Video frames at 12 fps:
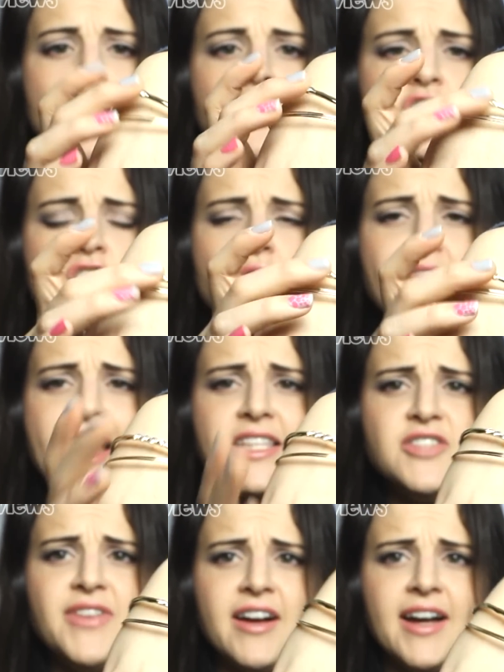So
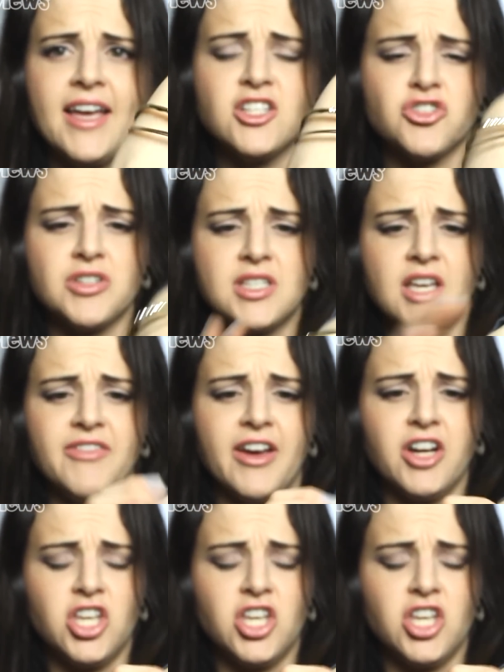that's very interesting, very